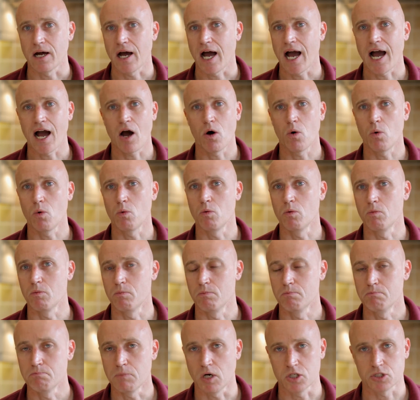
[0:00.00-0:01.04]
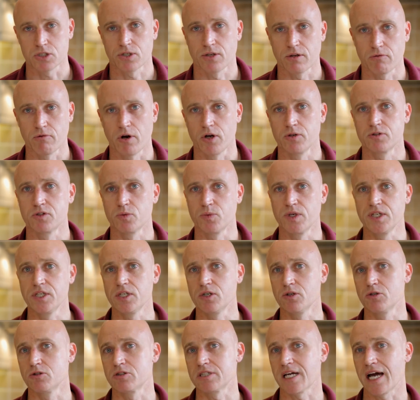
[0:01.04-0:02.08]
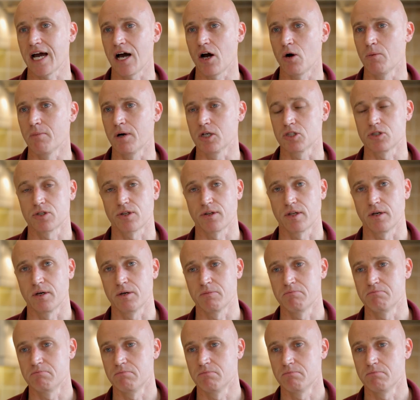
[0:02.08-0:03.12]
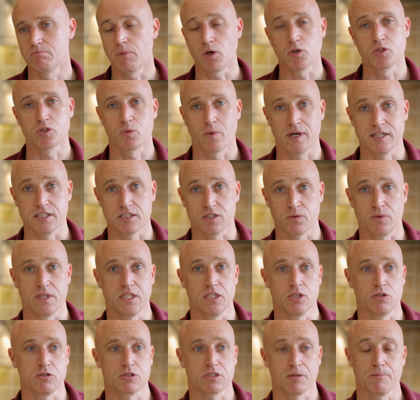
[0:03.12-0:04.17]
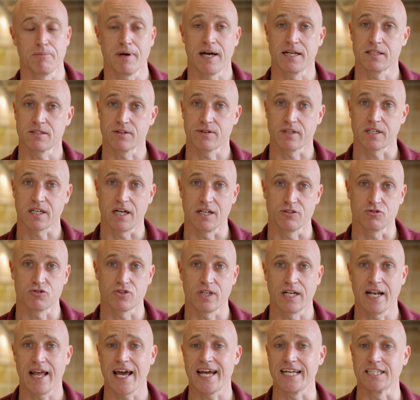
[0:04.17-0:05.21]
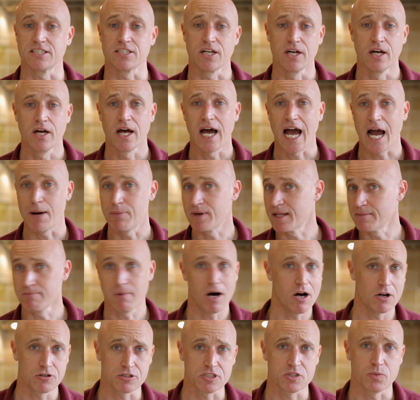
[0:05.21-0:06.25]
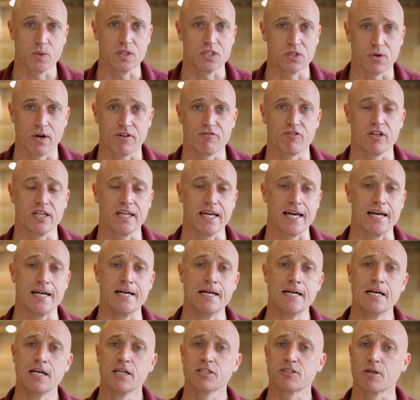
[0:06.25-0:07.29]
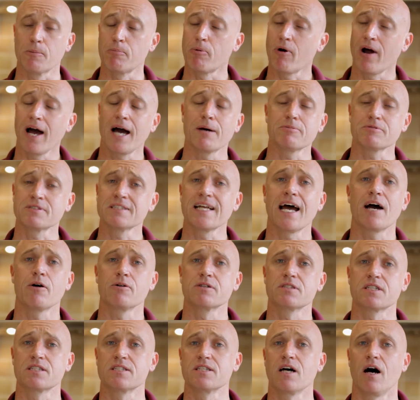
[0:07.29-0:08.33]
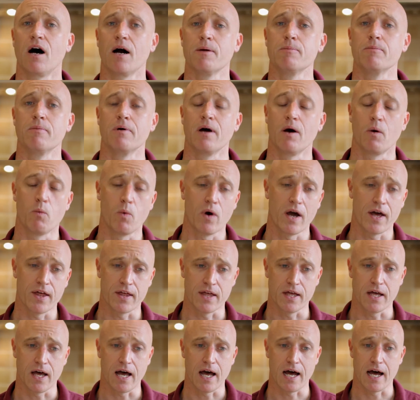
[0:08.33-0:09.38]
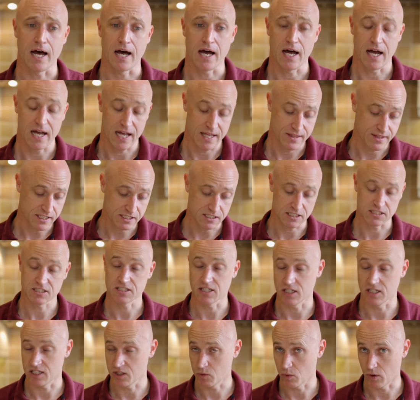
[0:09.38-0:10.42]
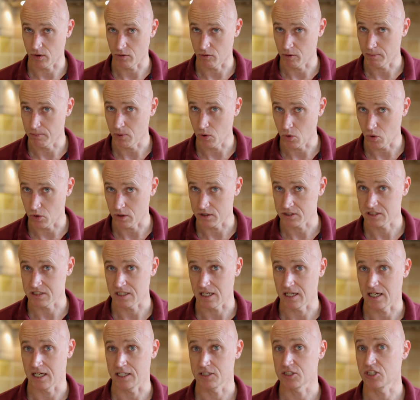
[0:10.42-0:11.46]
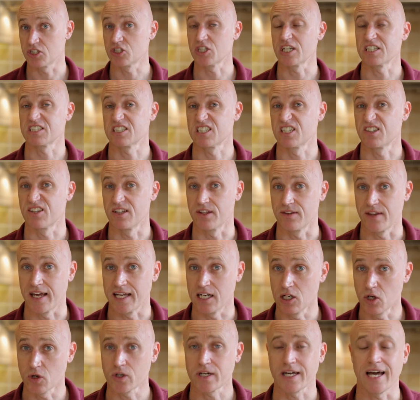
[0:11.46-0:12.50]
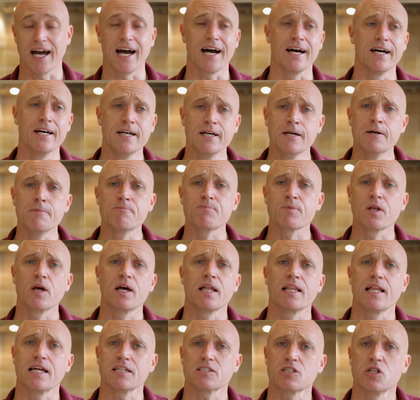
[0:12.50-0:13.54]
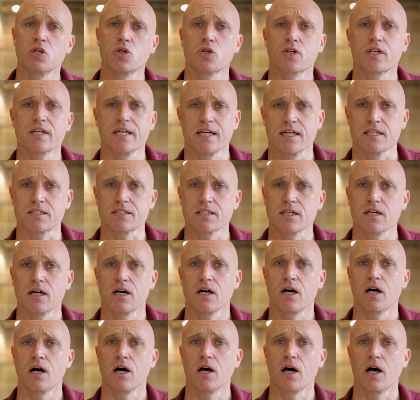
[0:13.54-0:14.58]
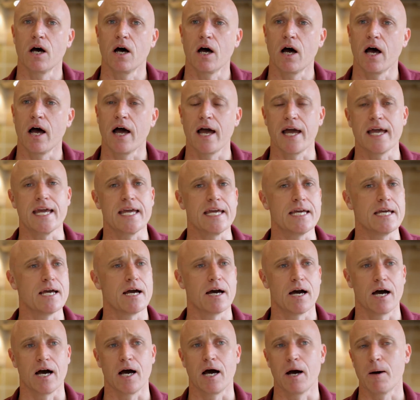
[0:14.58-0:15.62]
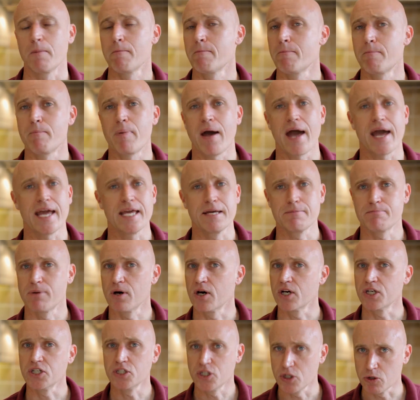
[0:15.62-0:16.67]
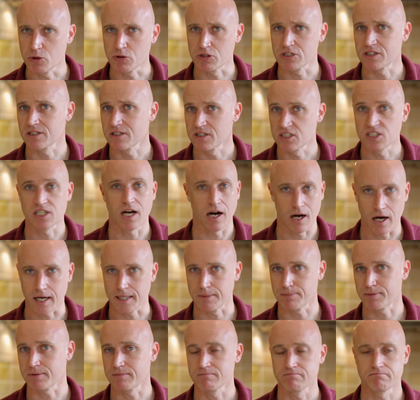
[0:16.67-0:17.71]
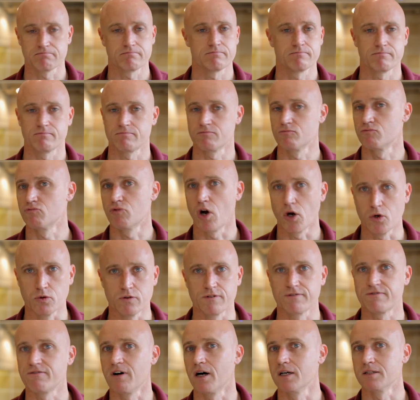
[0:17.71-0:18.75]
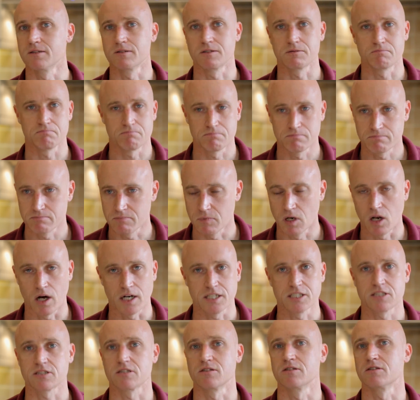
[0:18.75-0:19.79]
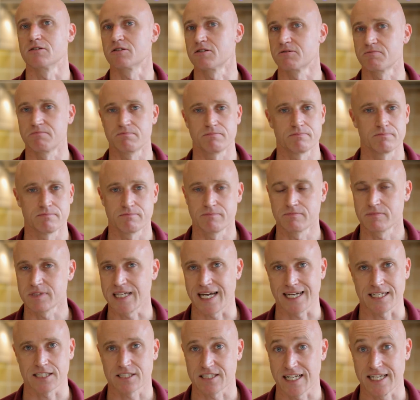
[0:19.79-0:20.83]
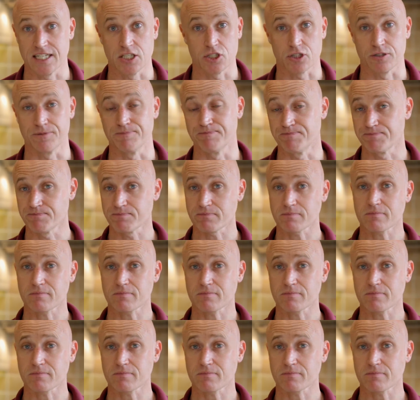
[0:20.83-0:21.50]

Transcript: How much of the road do we use? How much of the motorways do we use compared to the country lanes? How many miles do we do every year? So perhaps now is a time where, uh, and this is certainly what the report has uh, suggested that they look at, let's look at a uh, pay per use type road fund license taxation.